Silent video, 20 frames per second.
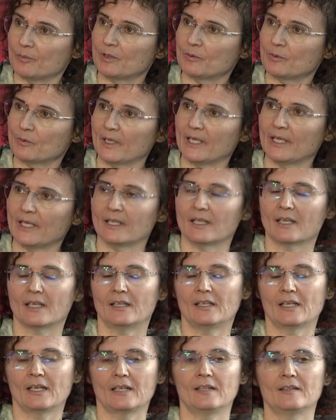Thank you so
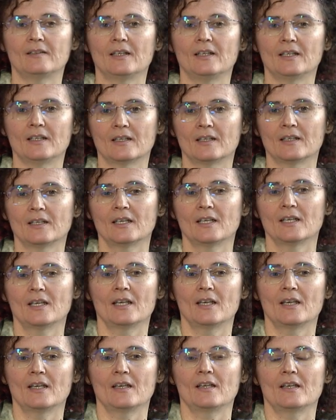much for talking to
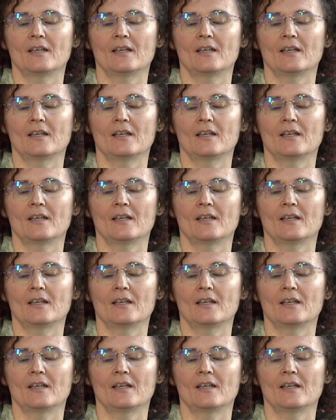us.